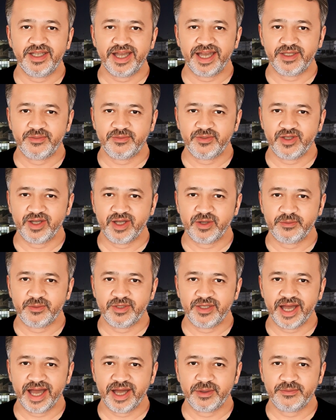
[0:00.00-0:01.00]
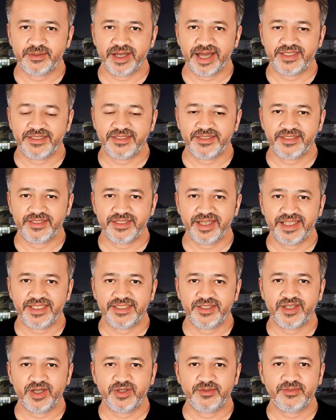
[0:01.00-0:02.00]
Converting mercaptans to
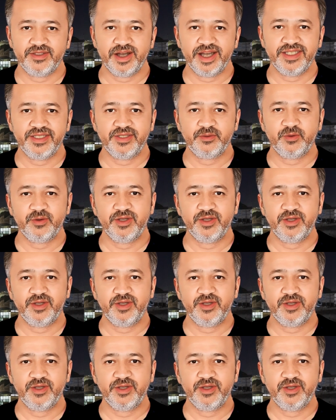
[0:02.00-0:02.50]
disulfides